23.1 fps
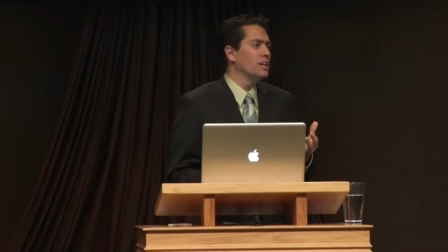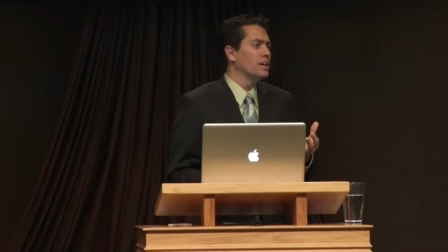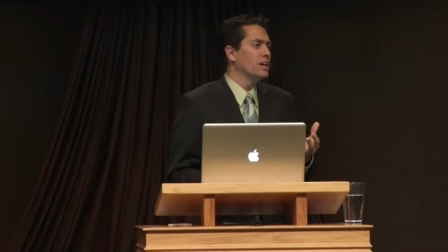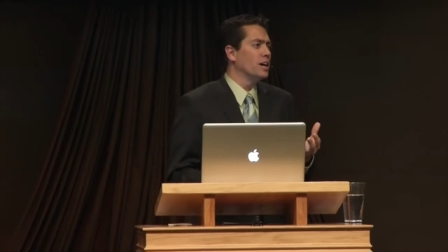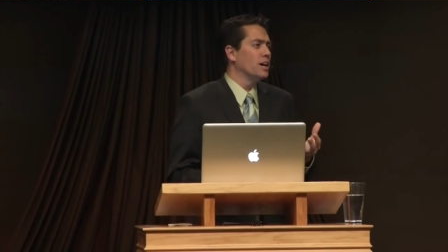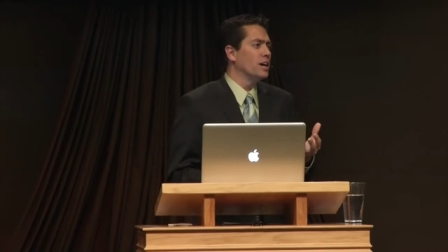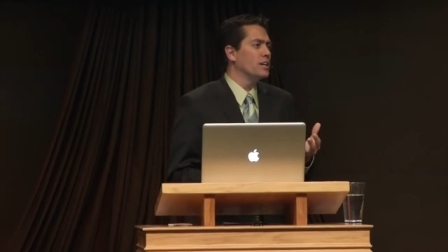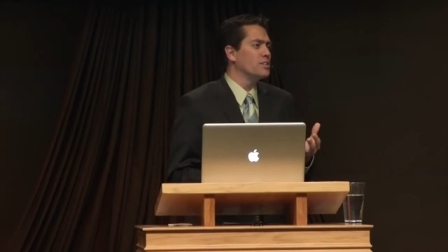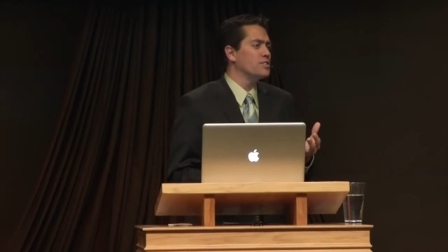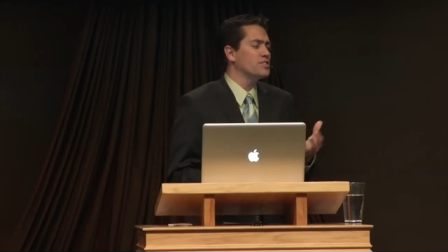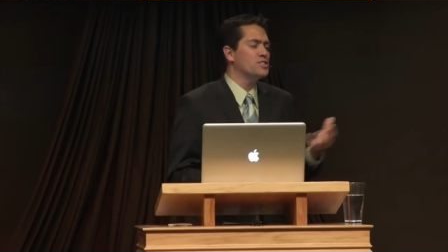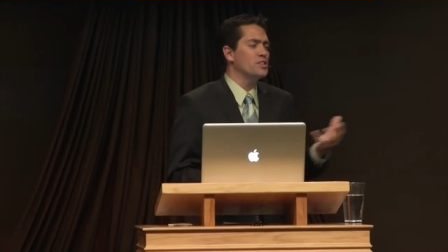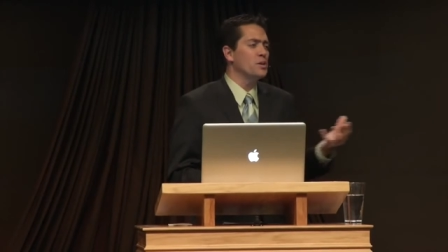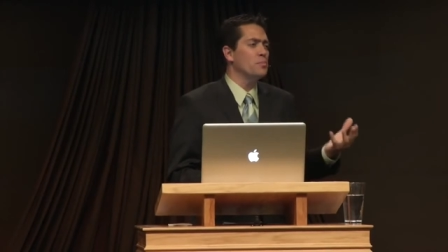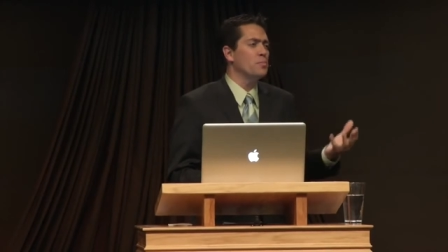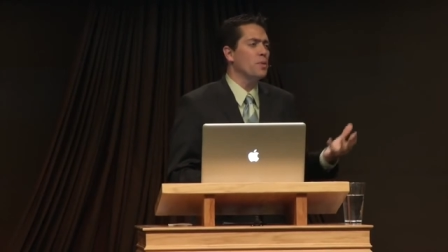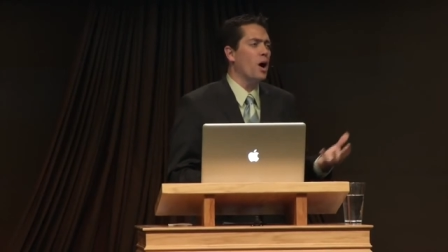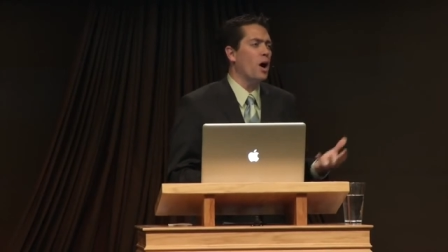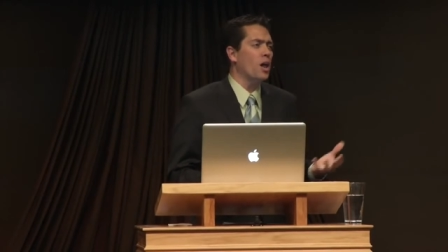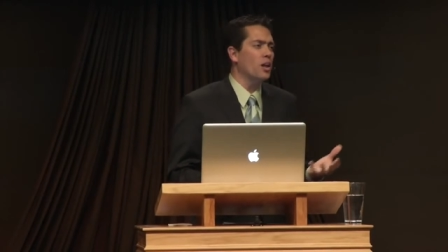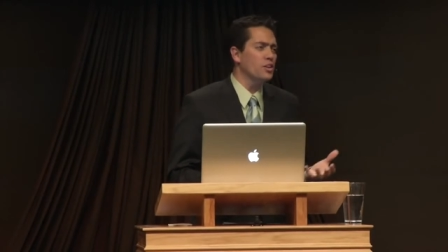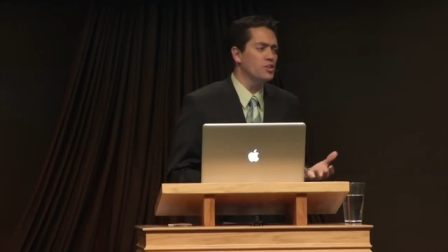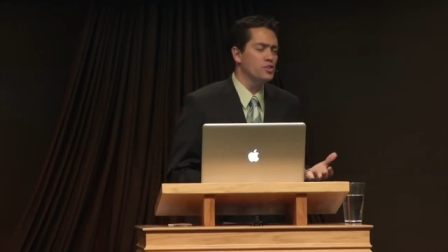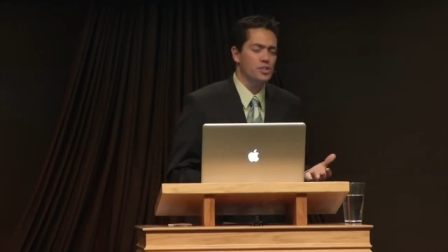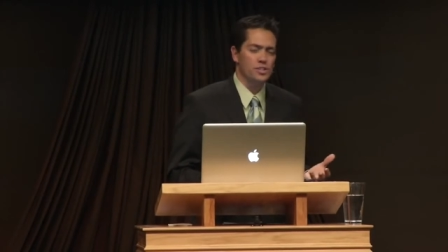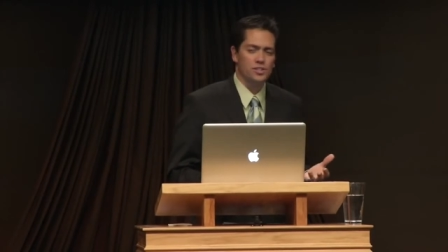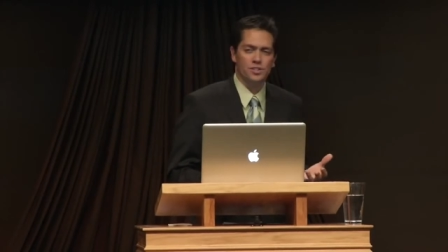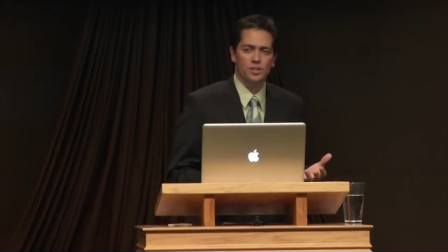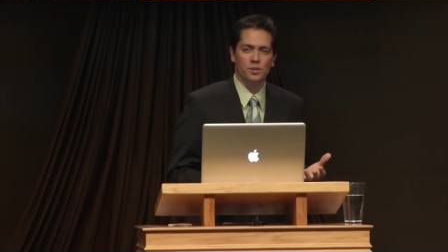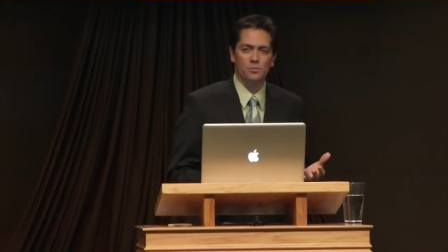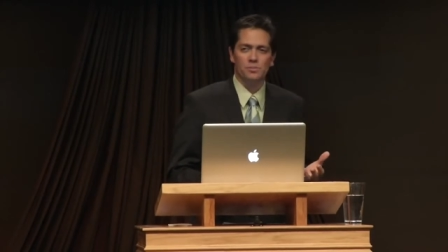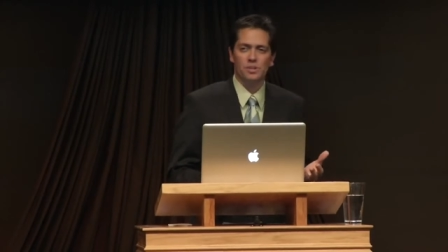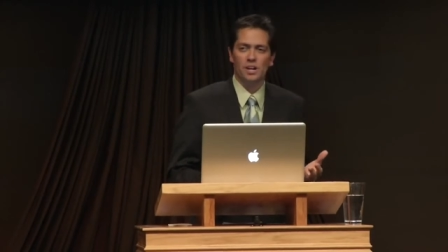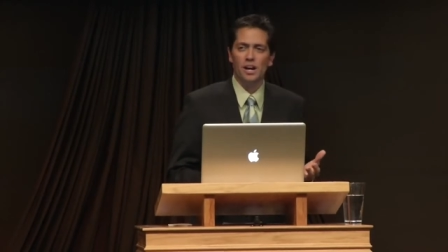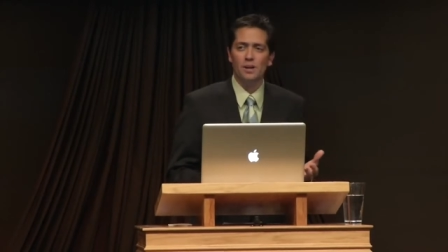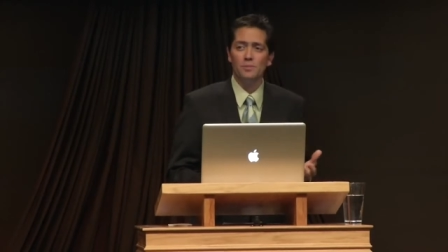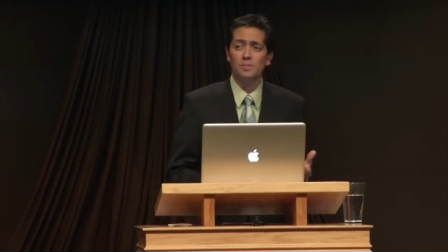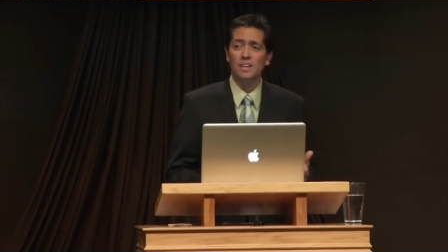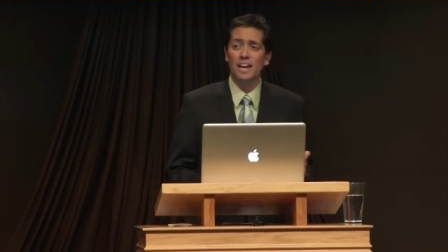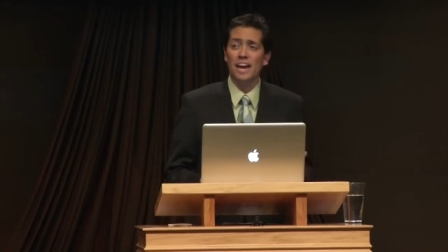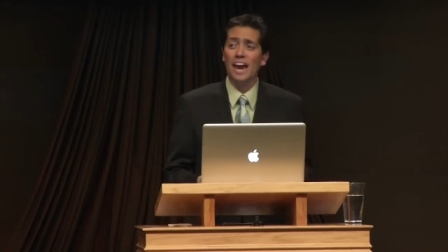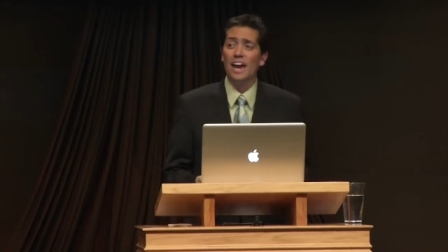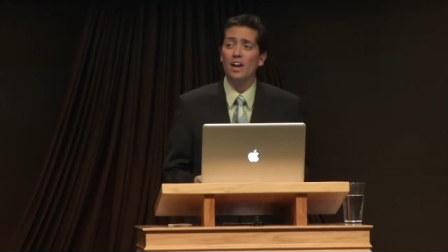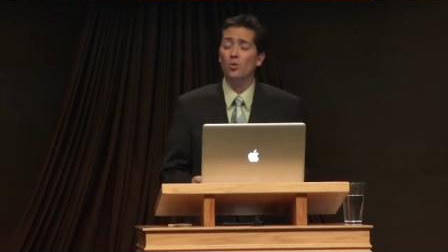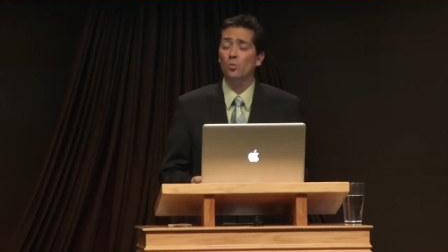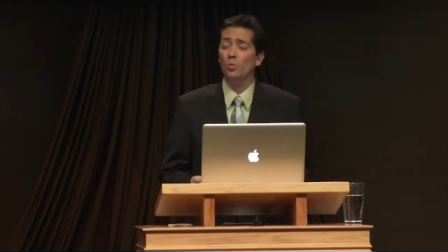uh, symbology sometimes
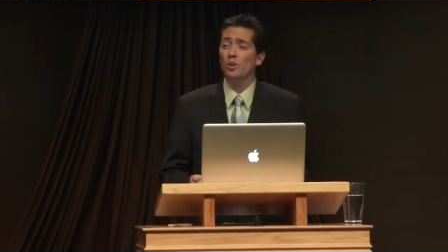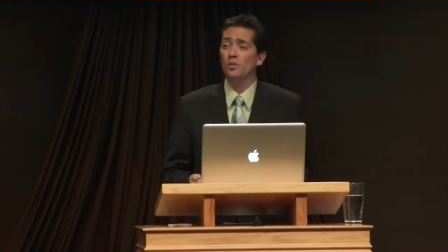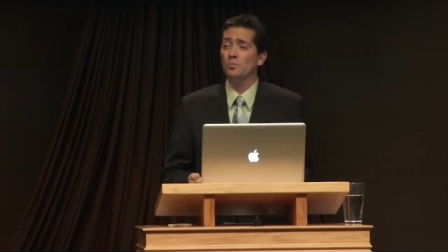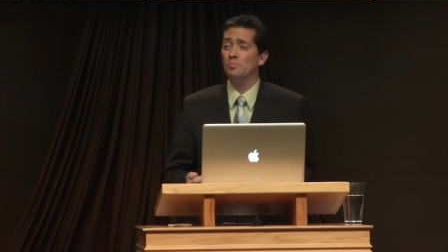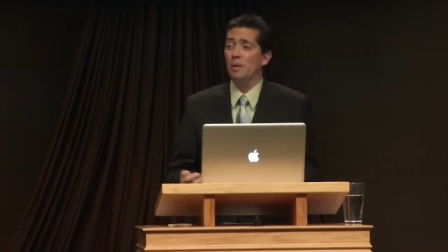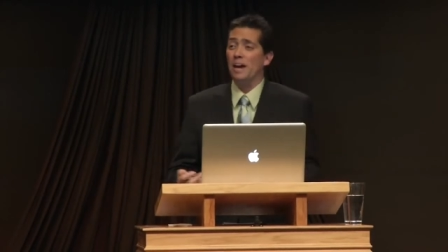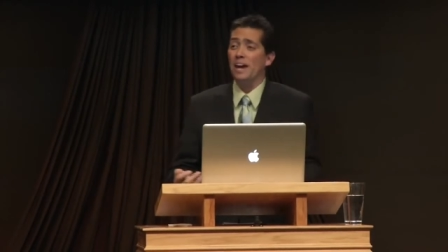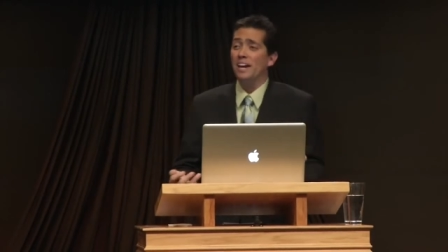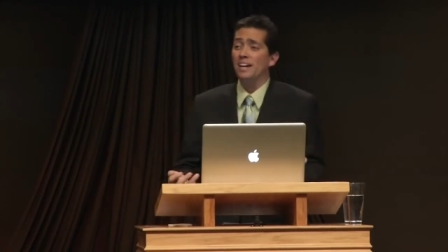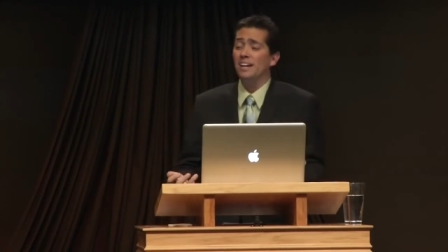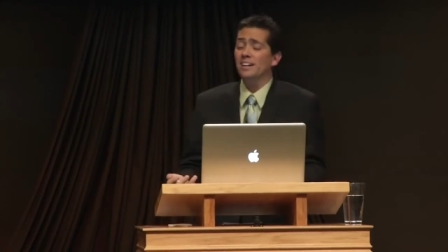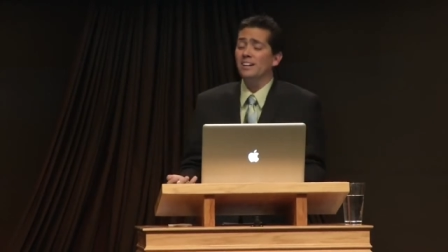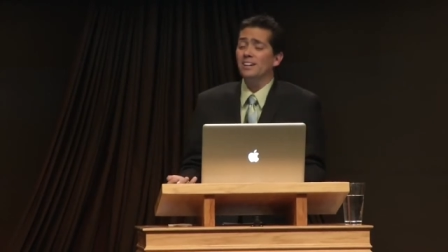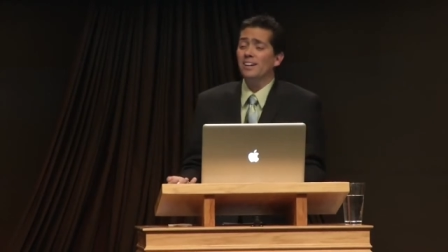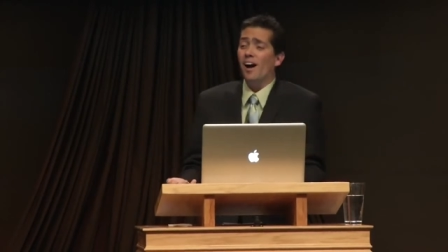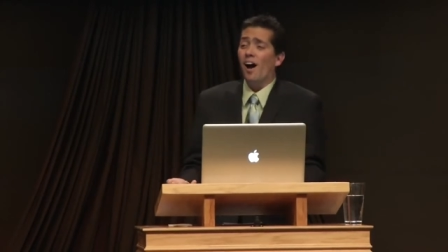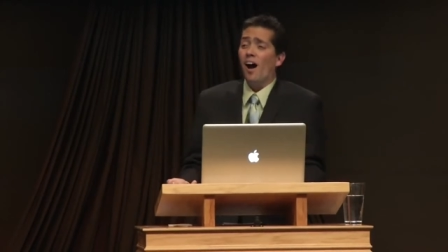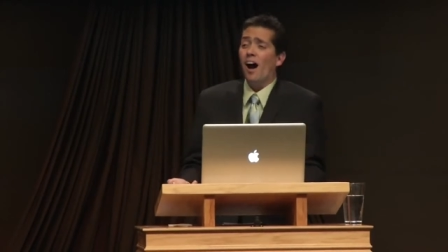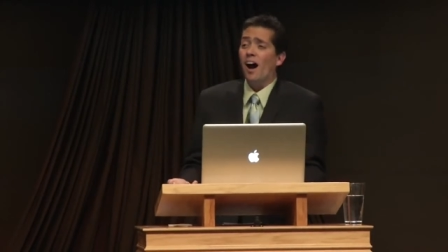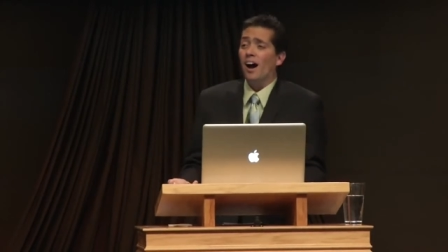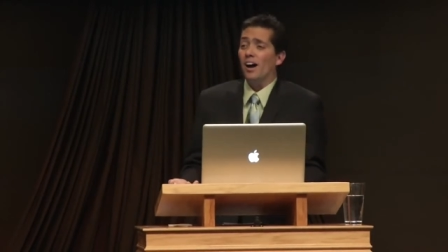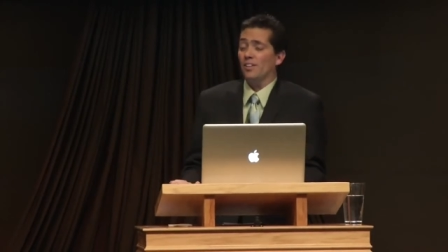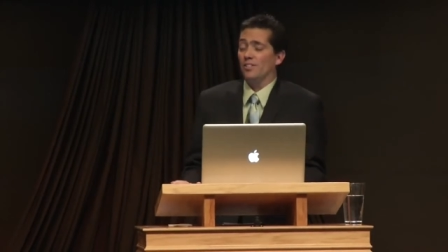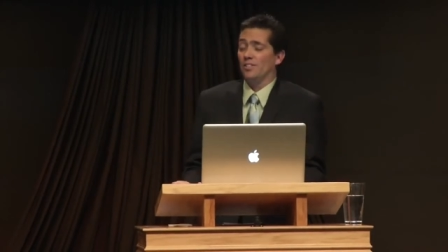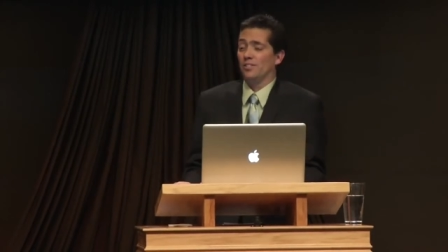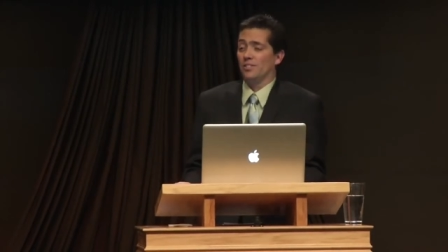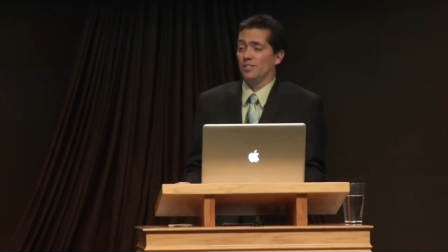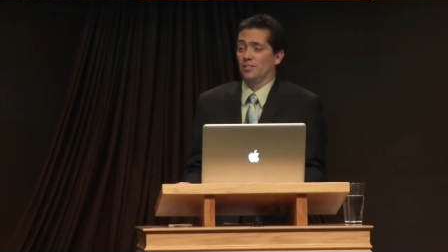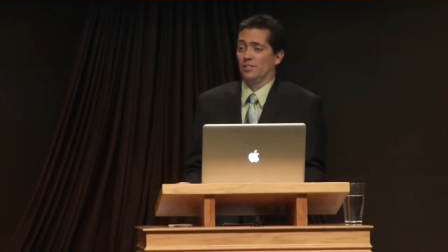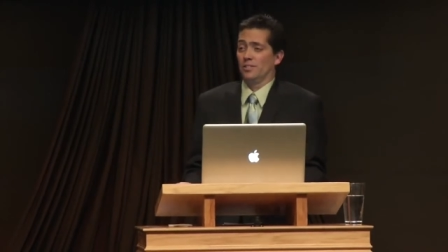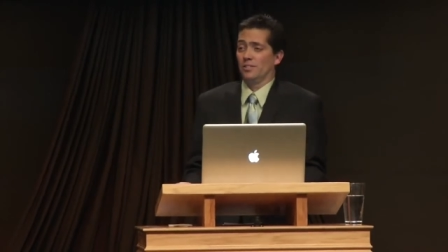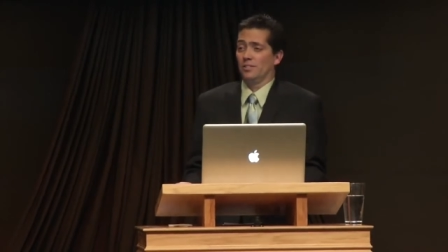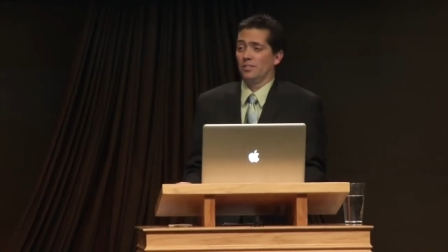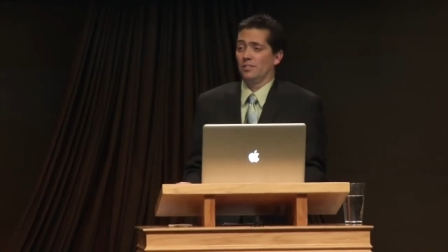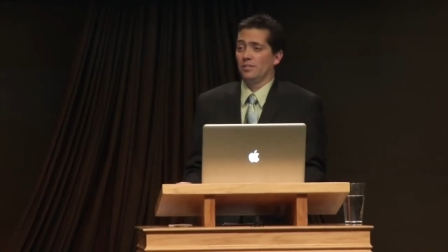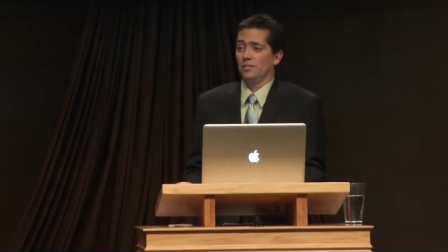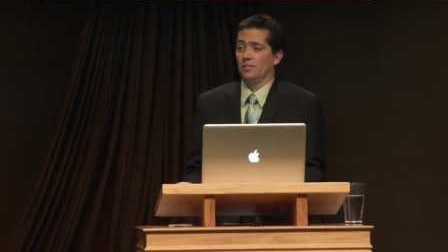and with pagan gods